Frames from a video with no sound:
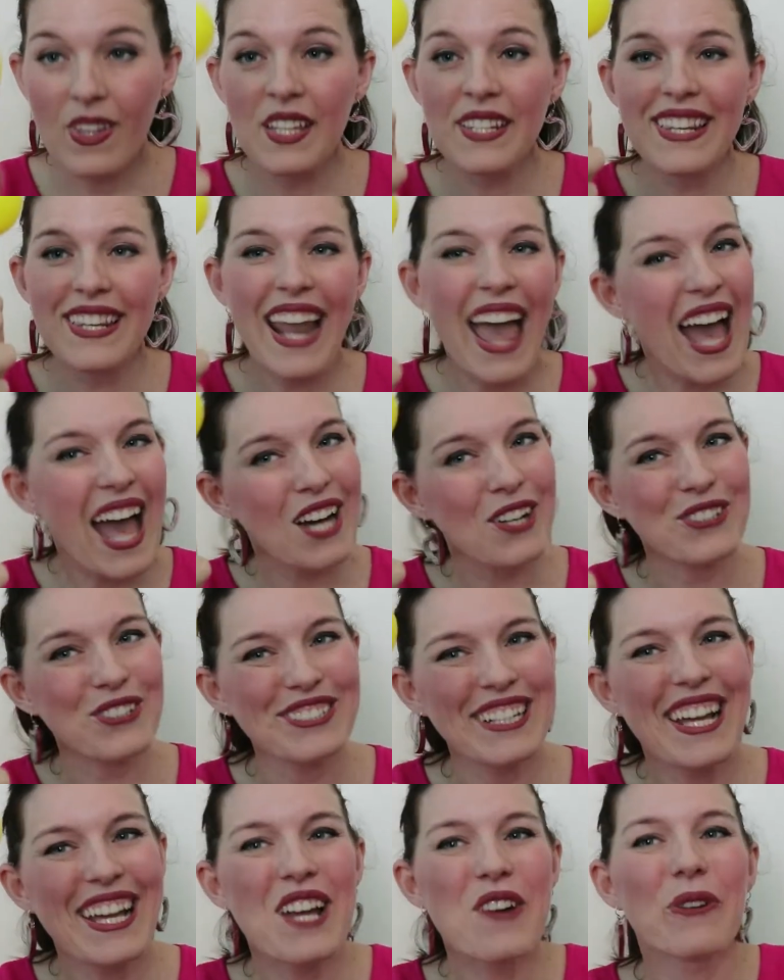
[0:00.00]
Now,
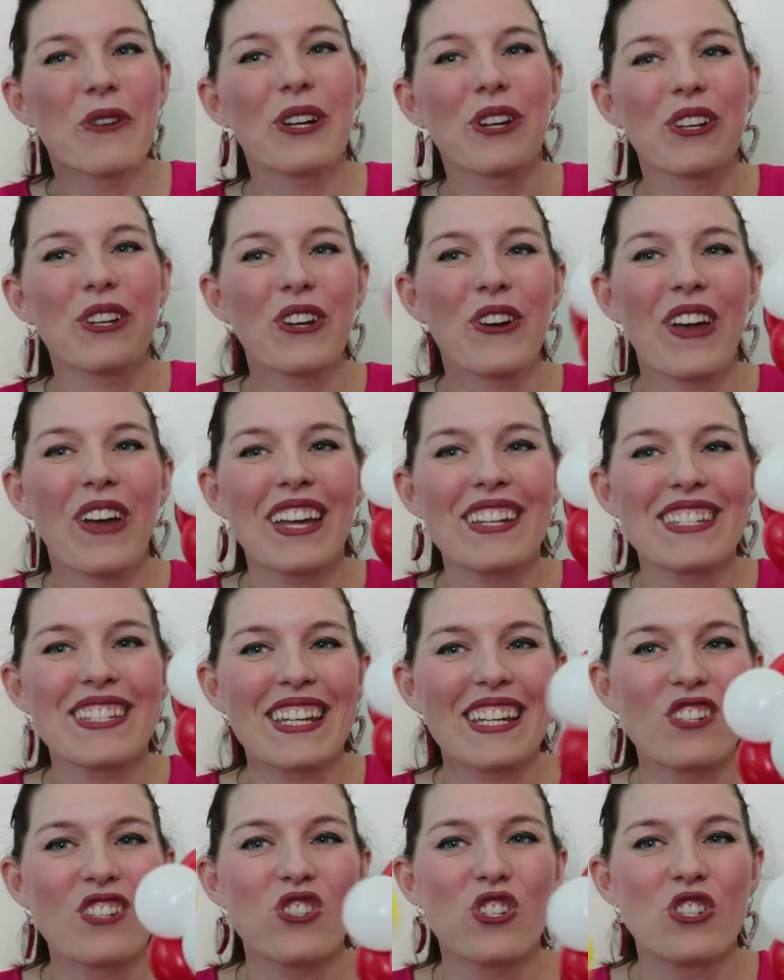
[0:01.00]
we're going to go ahead to
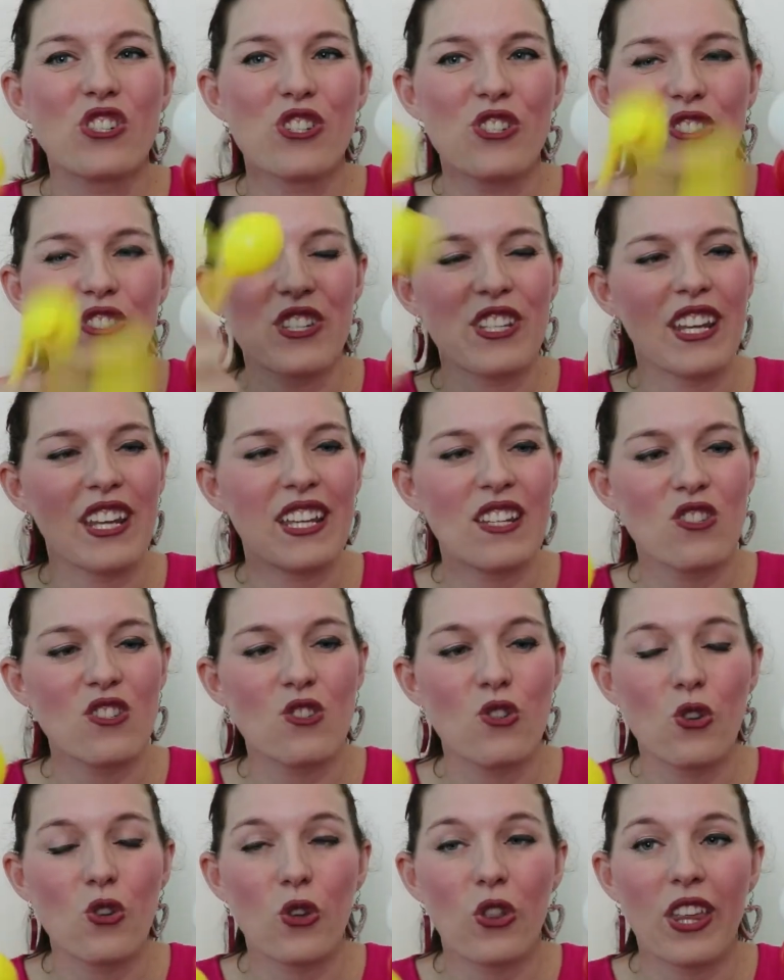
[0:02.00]
introduce it
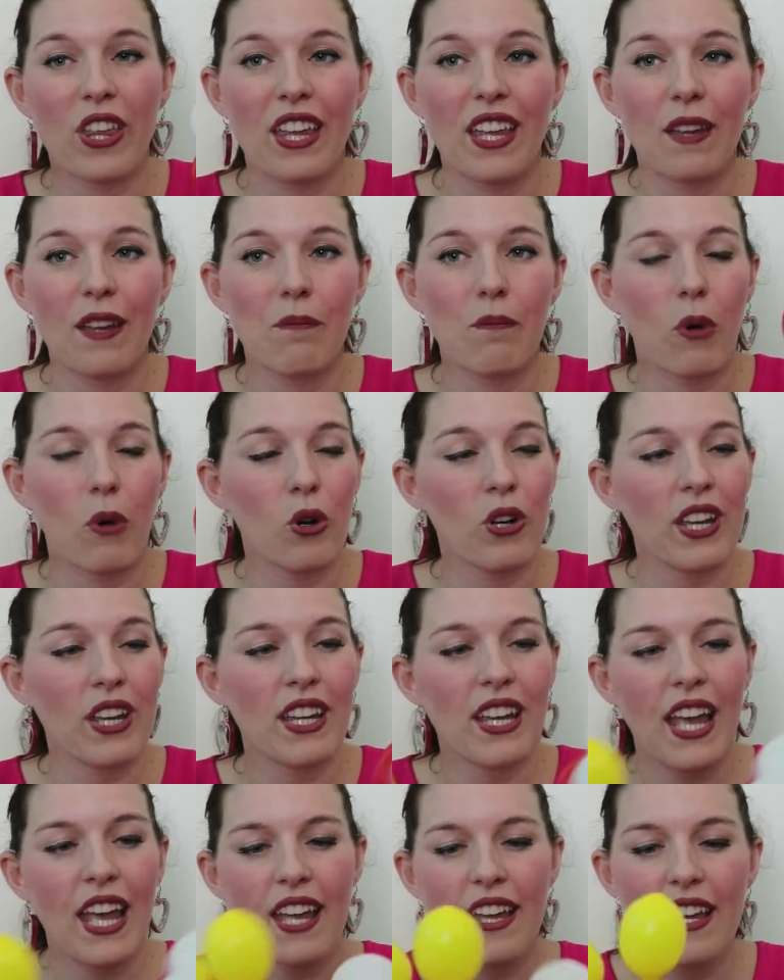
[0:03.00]
into the body.